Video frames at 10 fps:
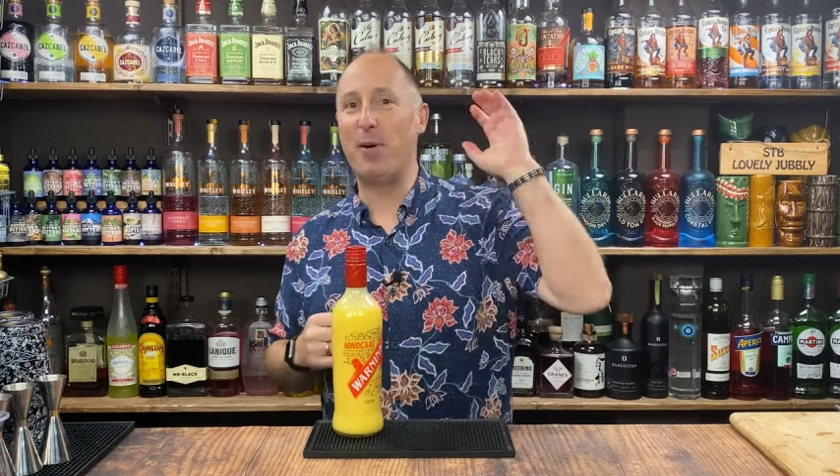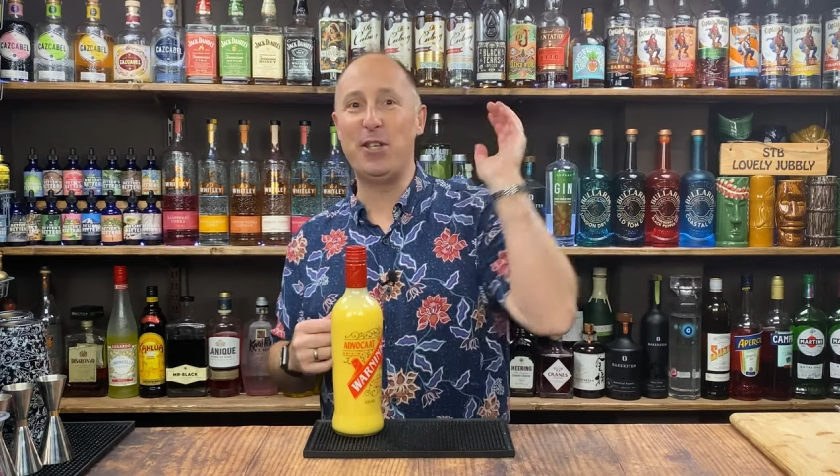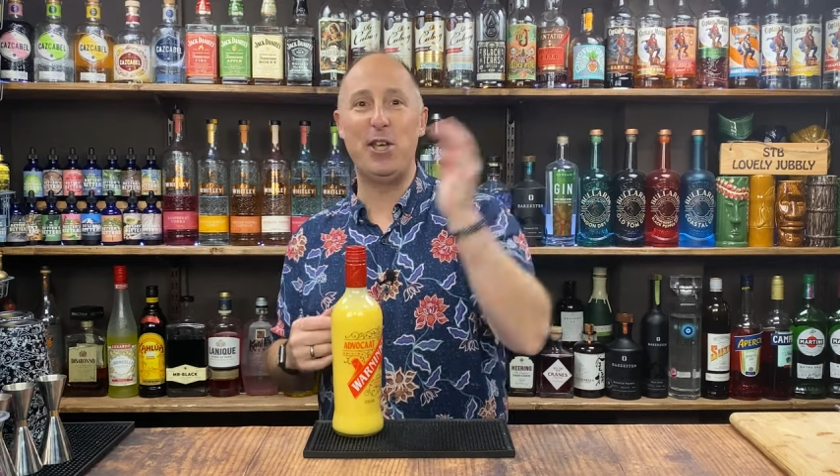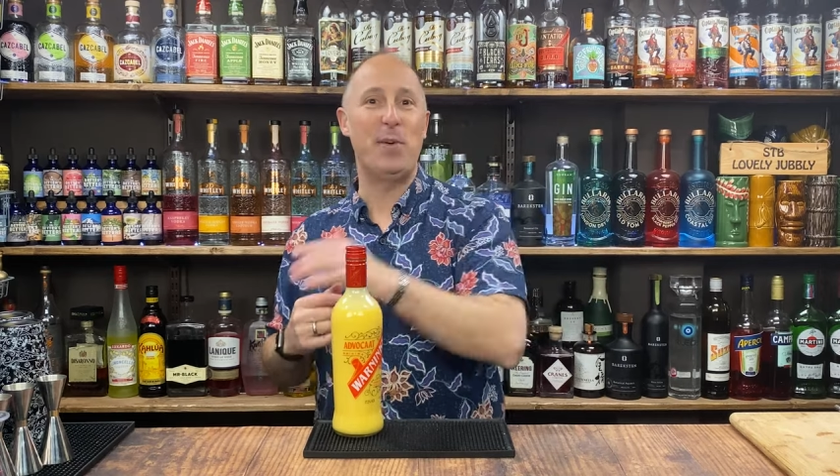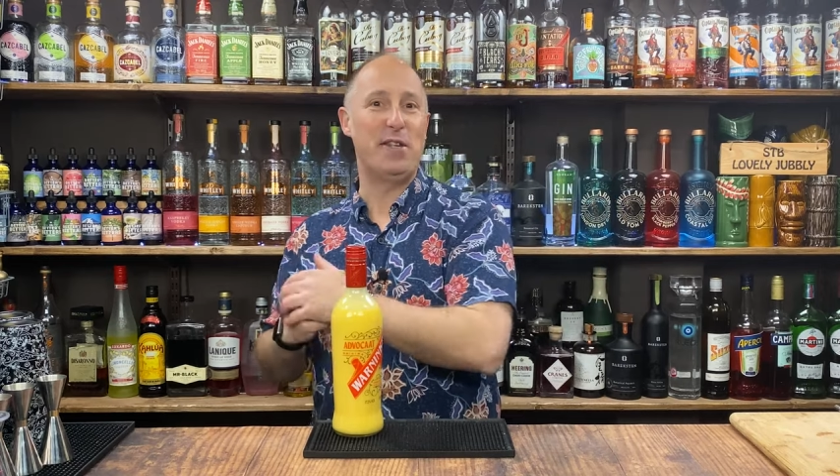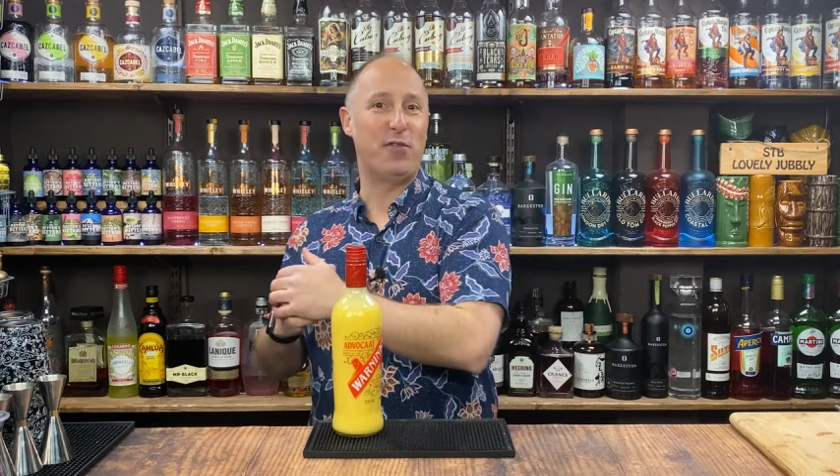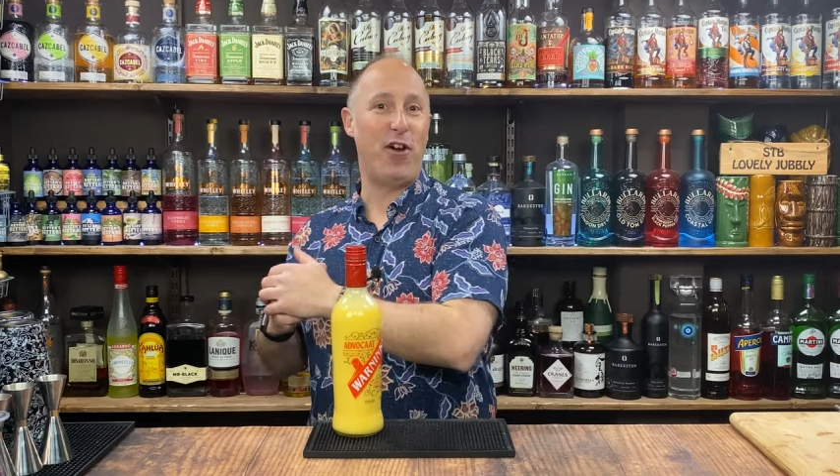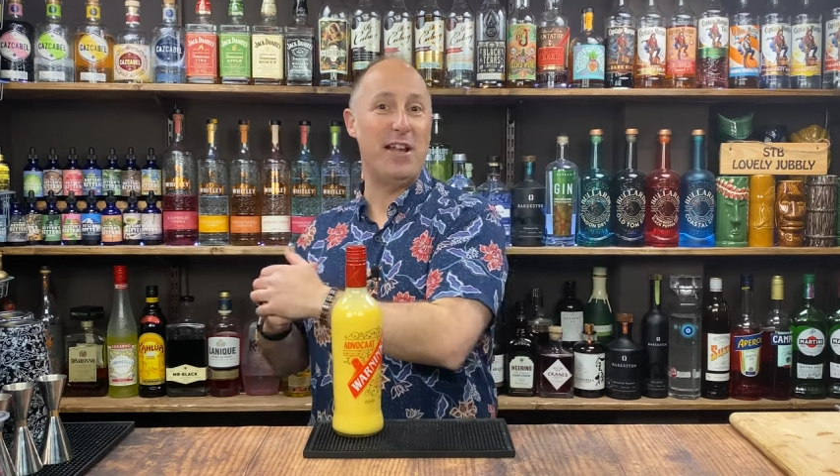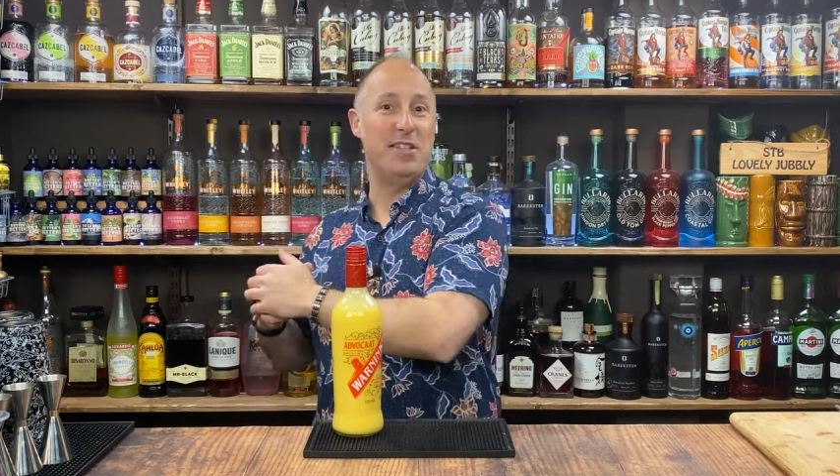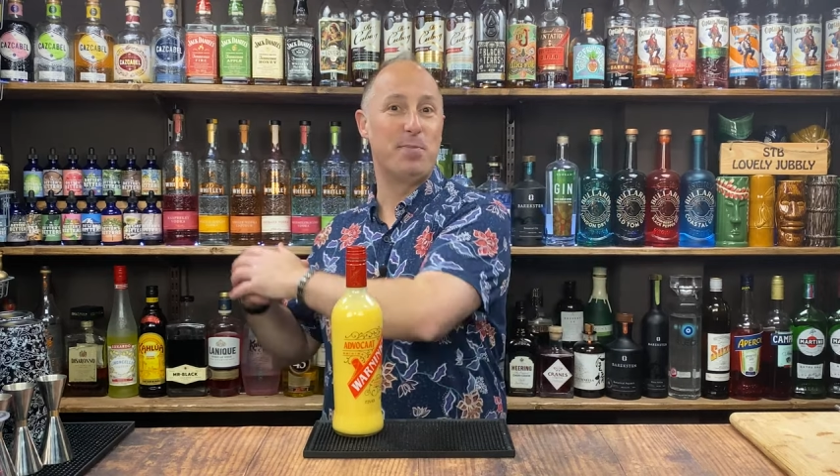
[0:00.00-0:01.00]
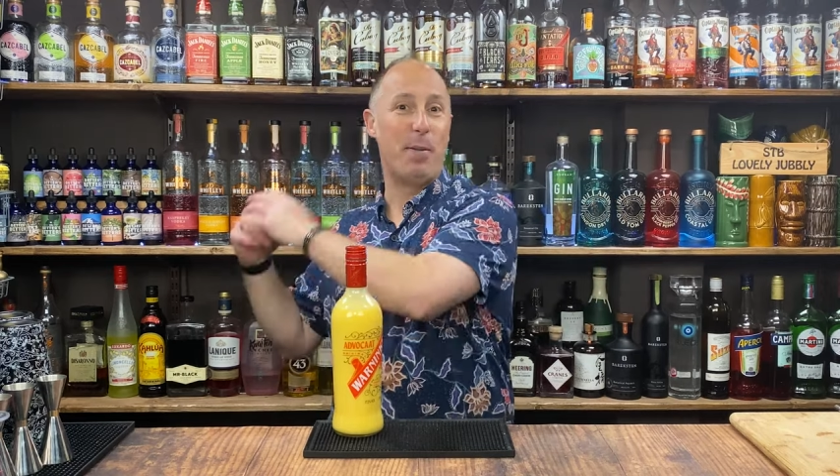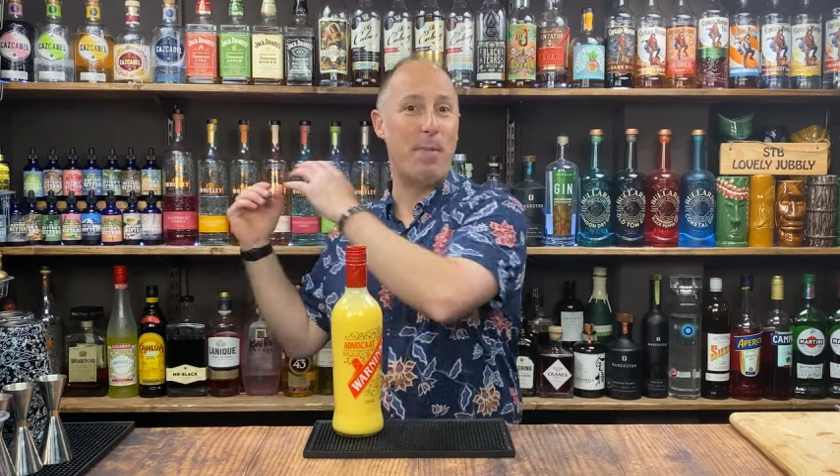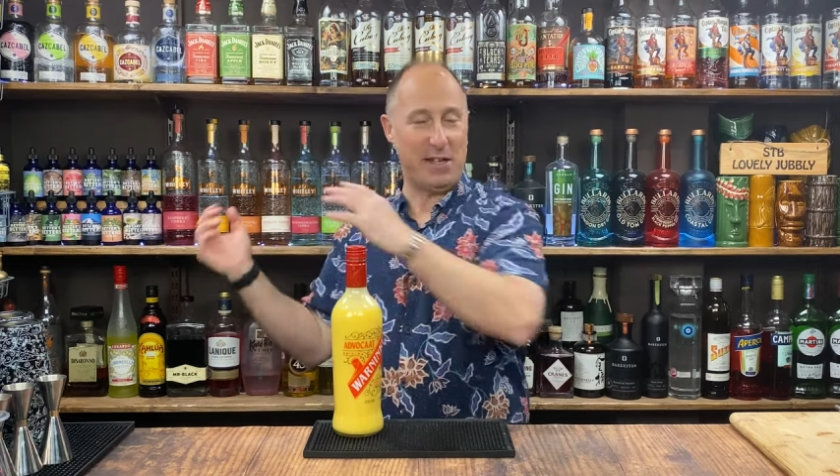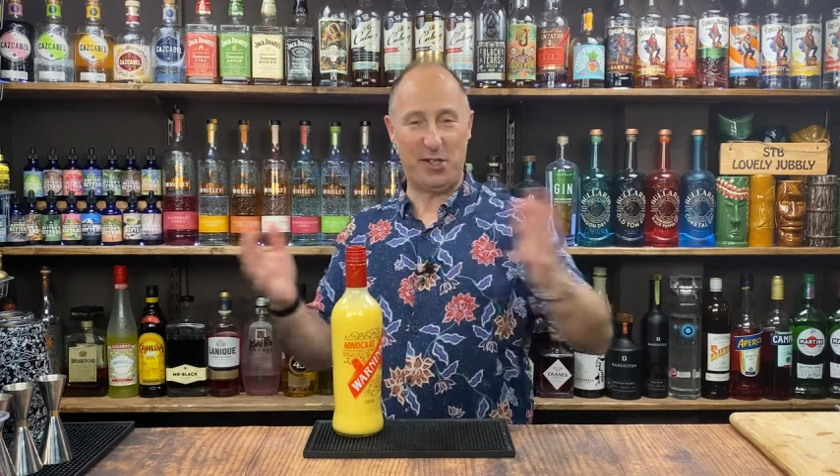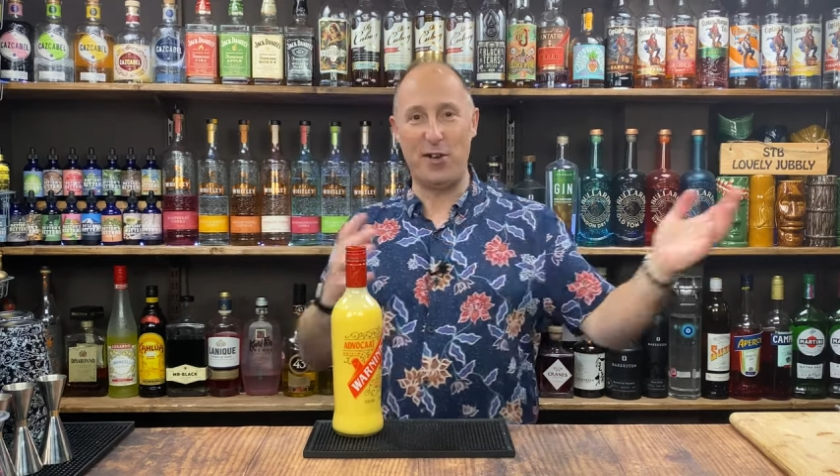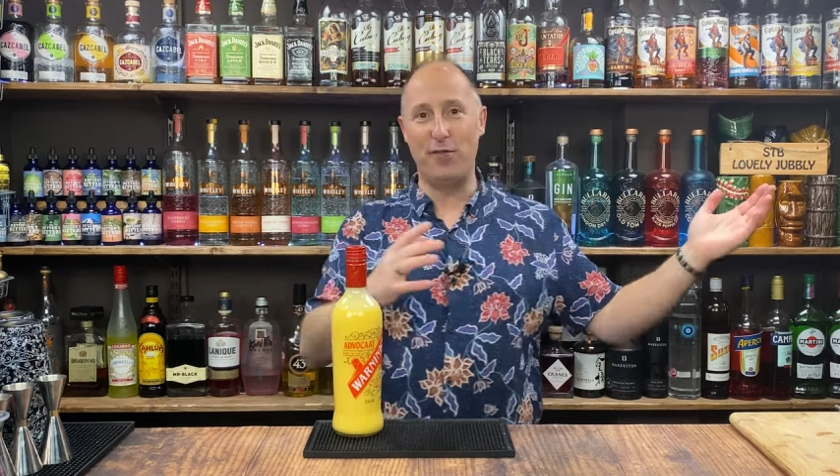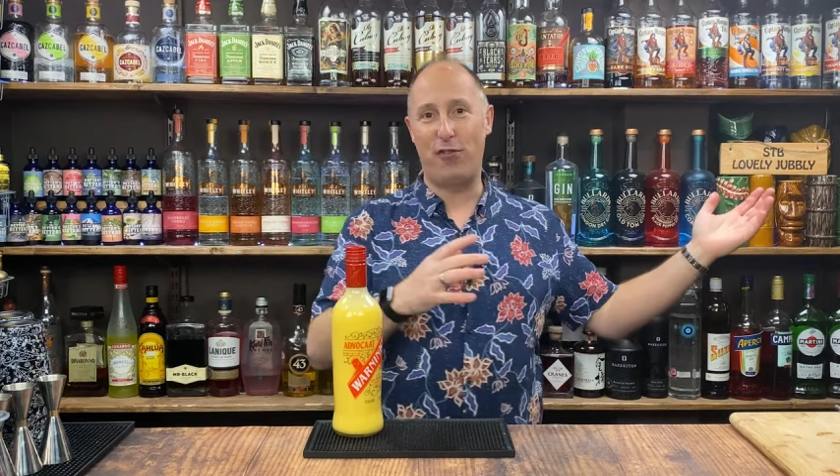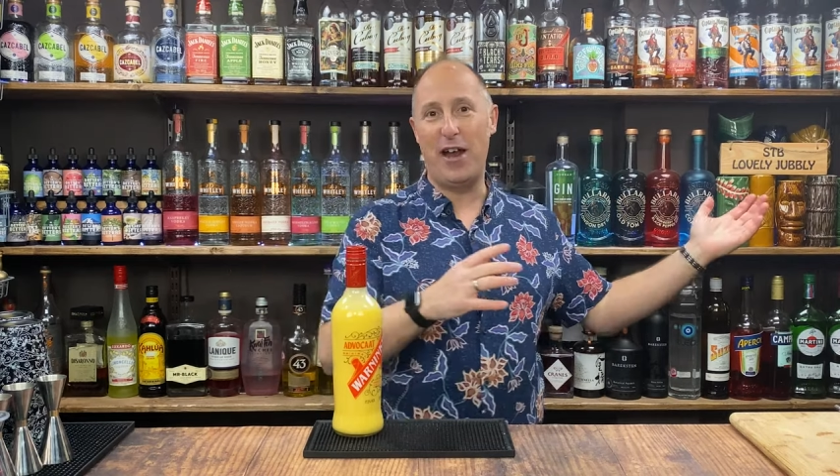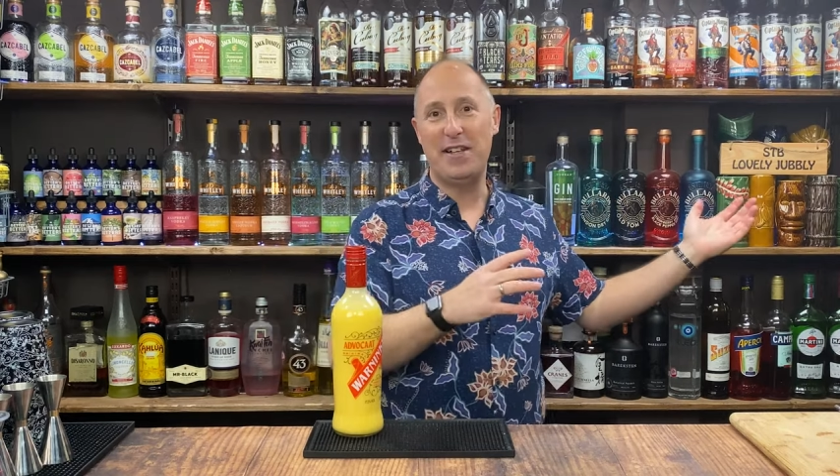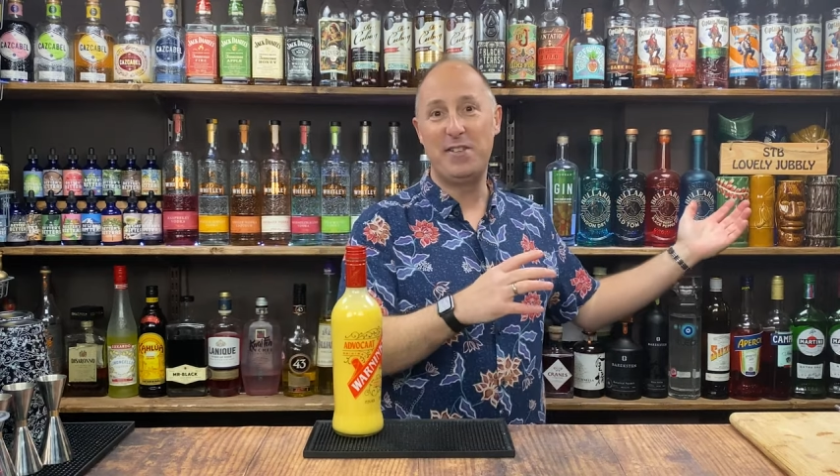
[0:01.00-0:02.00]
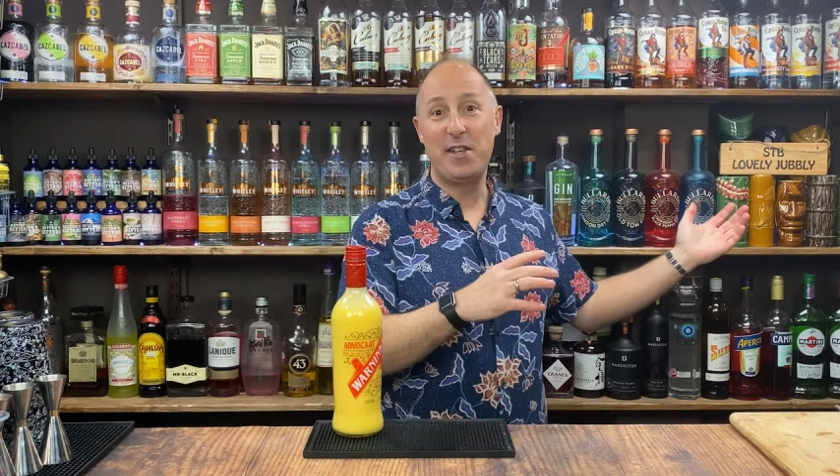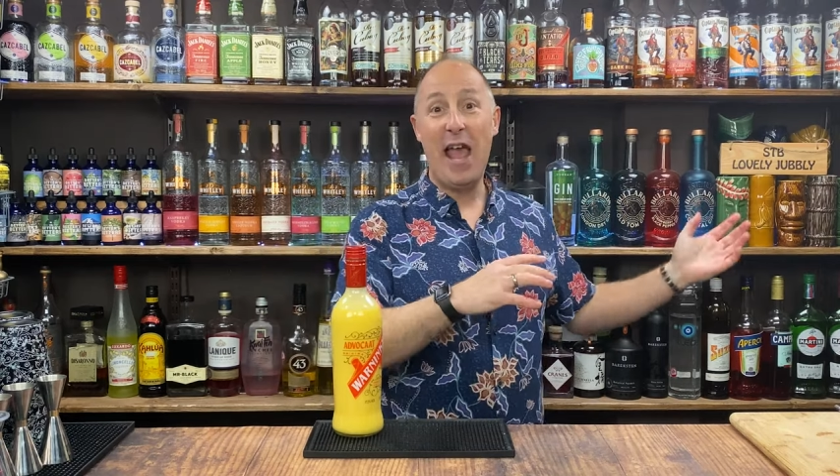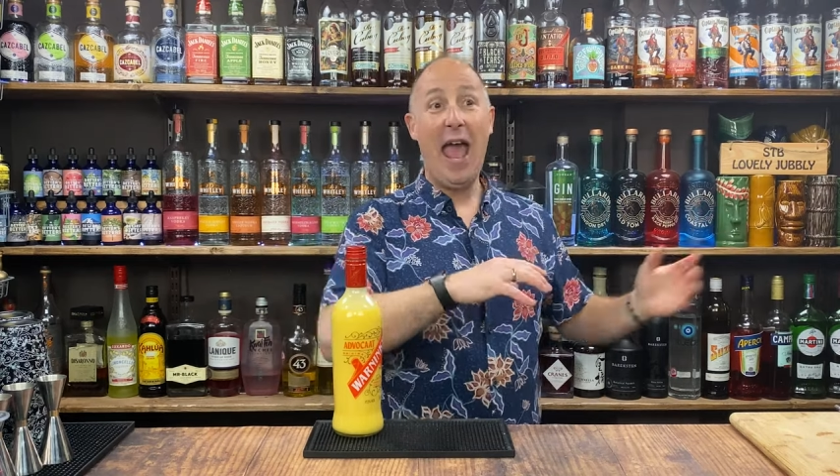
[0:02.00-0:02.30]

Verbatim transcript: my US friends, my Mexican friends,